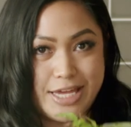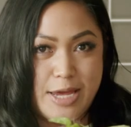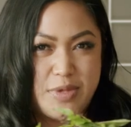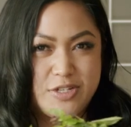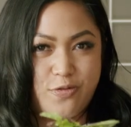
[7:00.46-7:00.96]
can
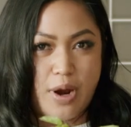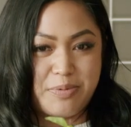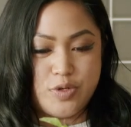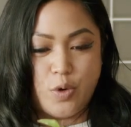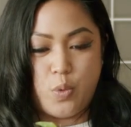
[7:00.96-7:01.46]
keep this for
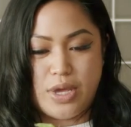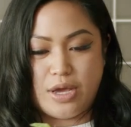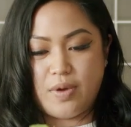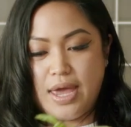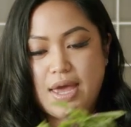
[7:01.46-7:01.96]
up to a
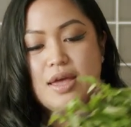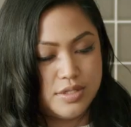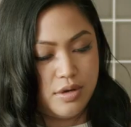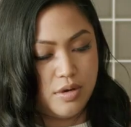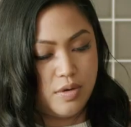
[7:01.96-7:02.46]
week, okay?
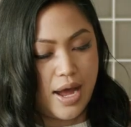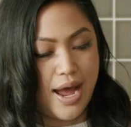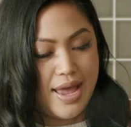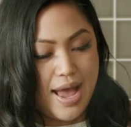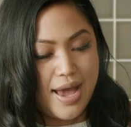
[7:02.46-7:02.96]
So
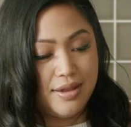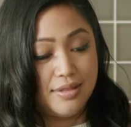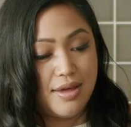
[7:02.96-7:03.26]
I add a